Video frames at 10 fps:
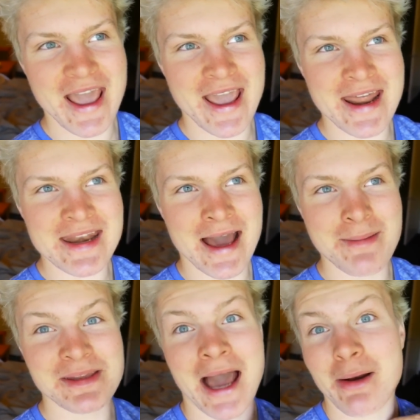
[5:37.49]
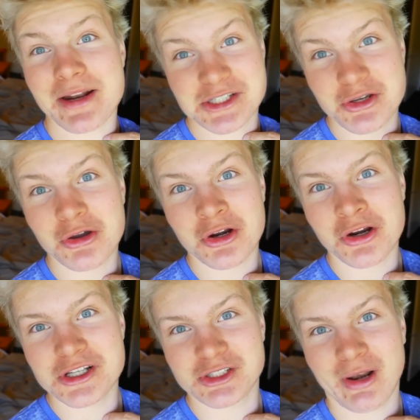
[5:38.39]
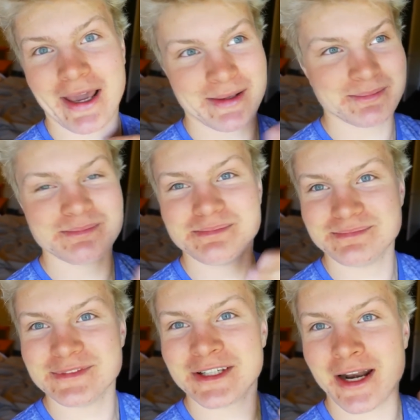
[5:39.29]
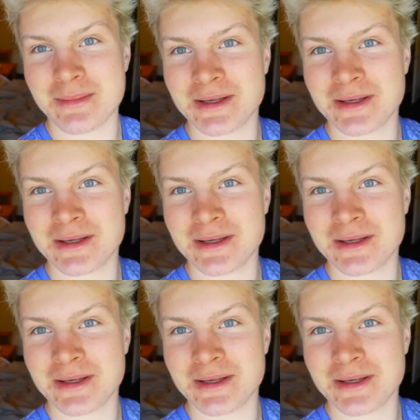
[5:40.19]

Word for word: And, I mean, I ride a scooter. So, like, you know what I